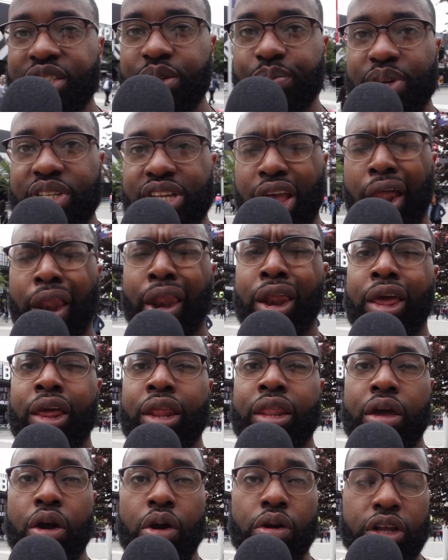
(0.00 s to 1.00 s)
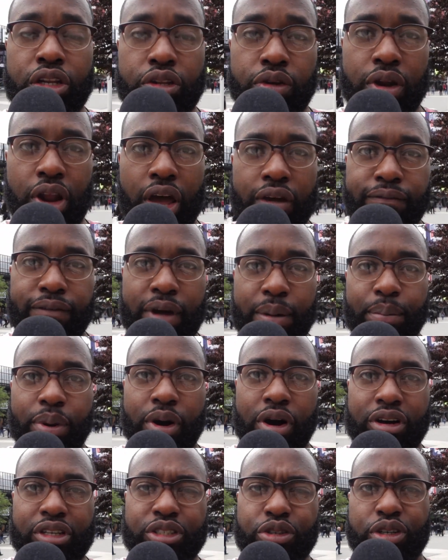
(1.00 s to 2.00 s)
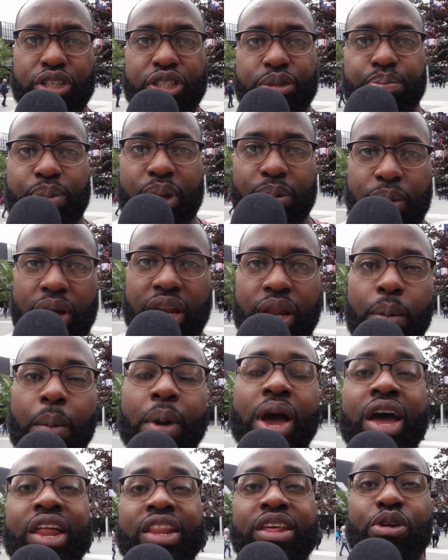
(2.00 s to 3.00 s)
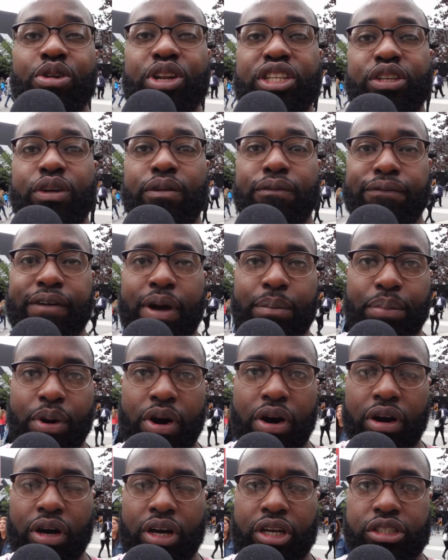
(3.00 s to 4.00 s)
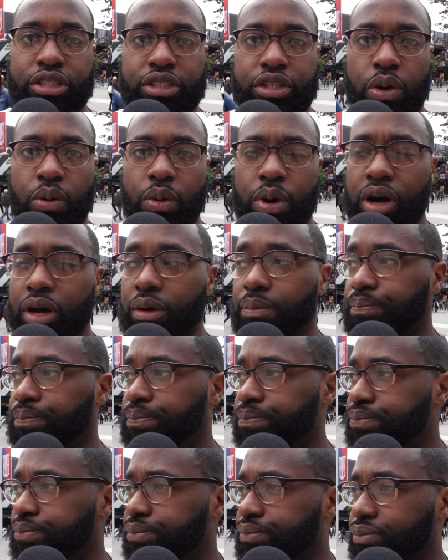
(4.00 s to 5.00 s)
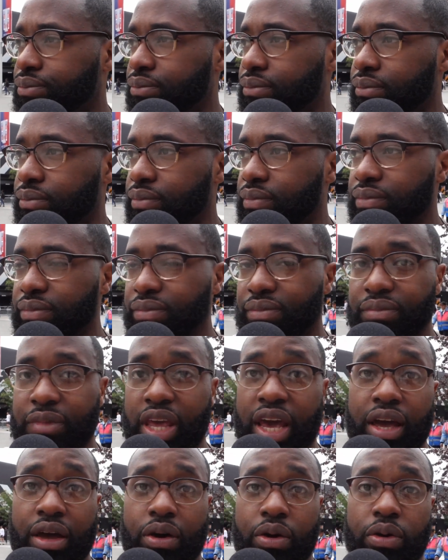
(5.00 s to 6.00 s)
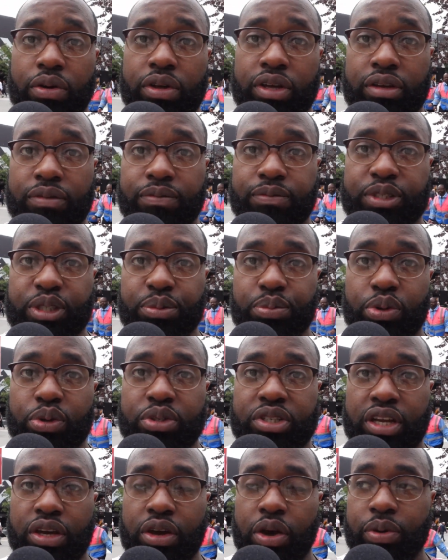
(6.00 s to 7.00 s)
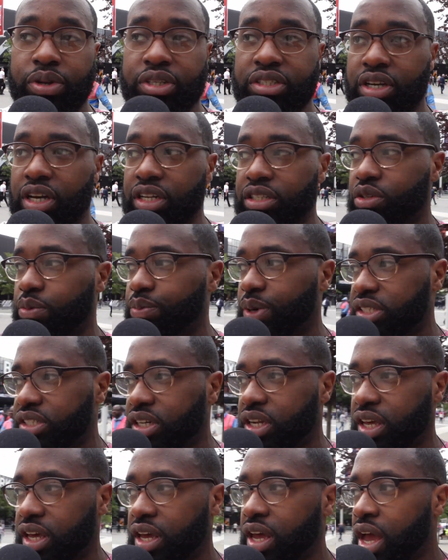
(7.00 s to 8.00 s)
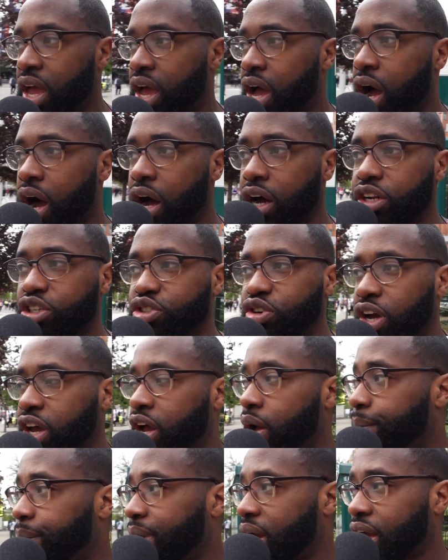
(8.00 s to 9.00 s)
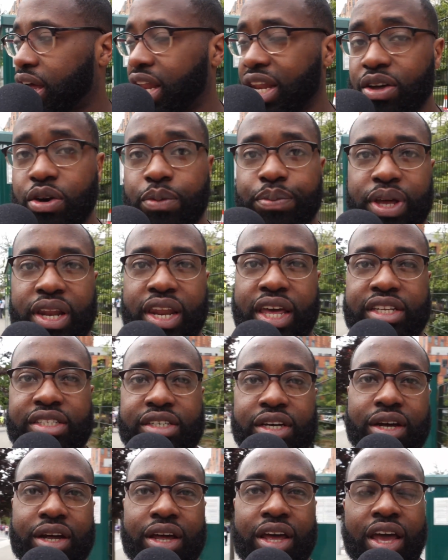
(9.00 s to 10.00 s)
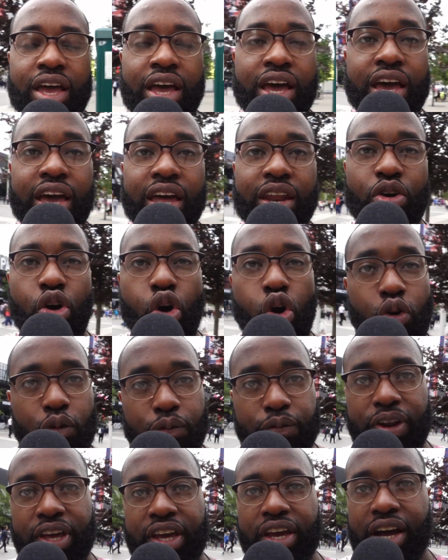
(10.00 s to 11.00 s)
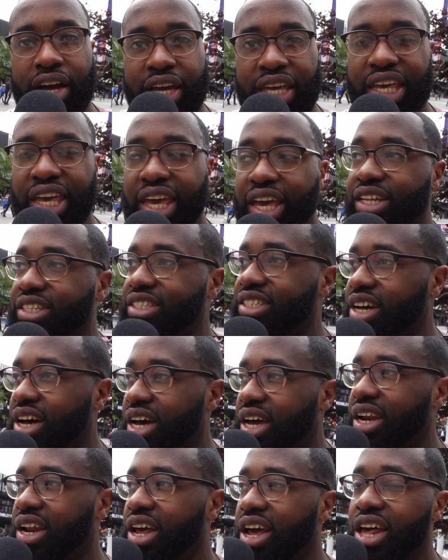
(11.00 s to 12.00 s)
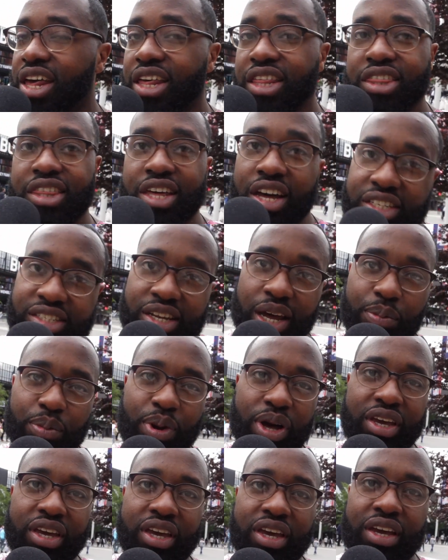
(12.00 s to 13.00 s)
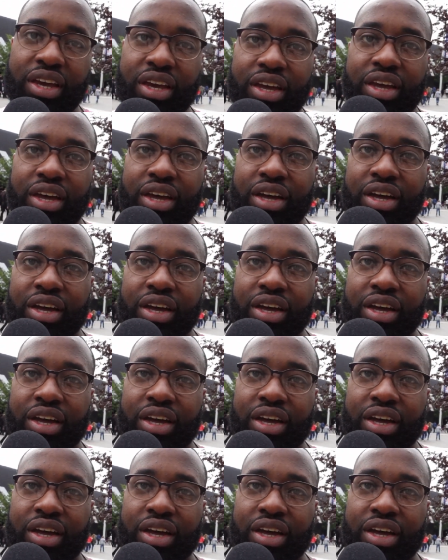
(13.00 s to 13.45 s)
So basically, they're only doing like fan park. Sorry, I just bit my lip. They're only doing fan park. So um, yeah, only supporters can go inside. So basically, I'm gonna try and come back a little bit later, and hopefully, I can get inside Third time lucky.